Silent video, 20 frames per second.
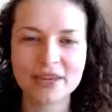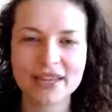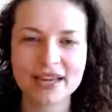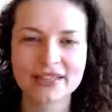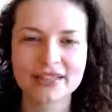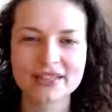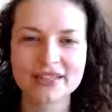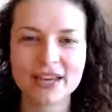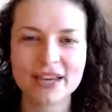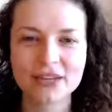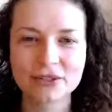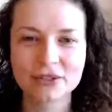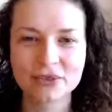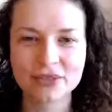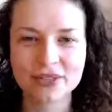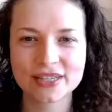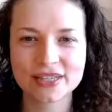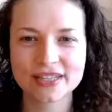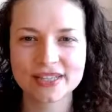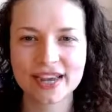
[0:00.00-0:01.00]
And the
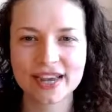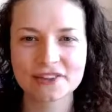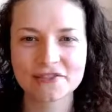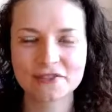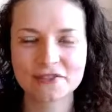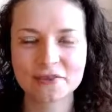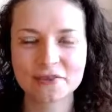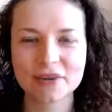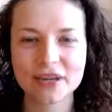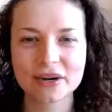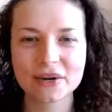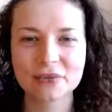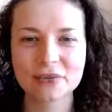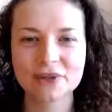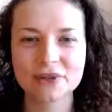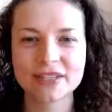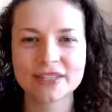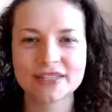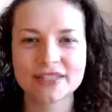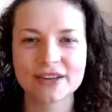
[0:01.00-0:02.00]
diagnosis I had from there
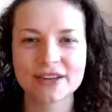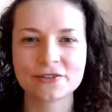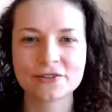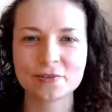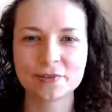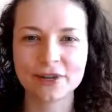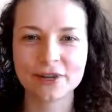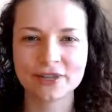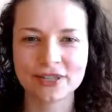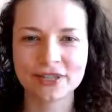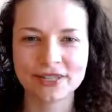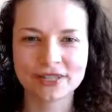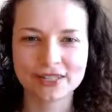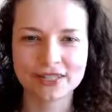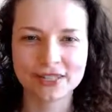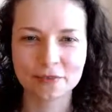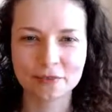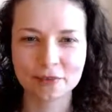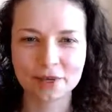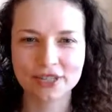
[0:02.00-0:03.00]
was a rebellious
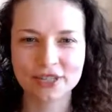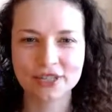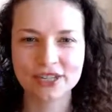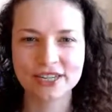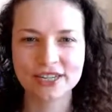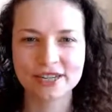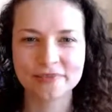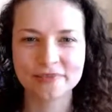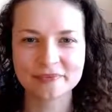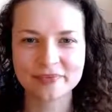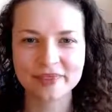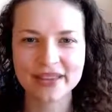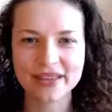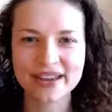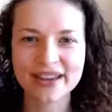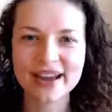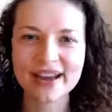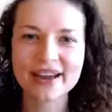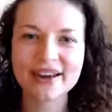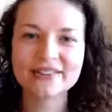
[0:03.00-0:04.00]
stomach chi,
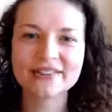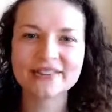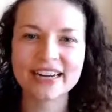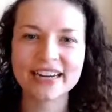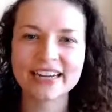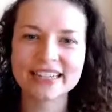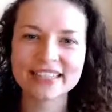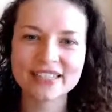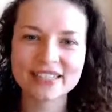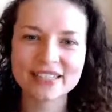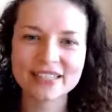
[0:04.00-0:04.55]
right?